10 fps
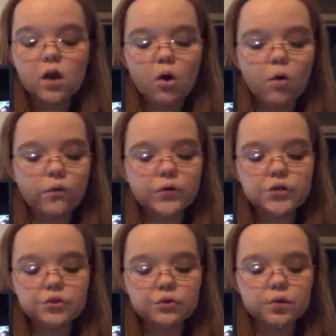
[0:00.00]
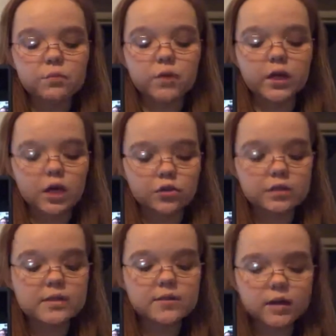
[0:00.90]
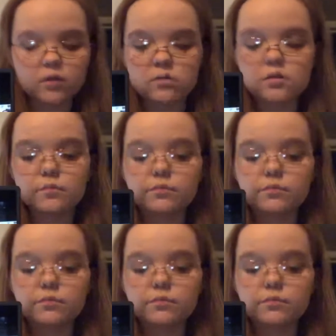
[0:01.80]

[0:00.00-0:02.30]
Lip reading: over to communication skills.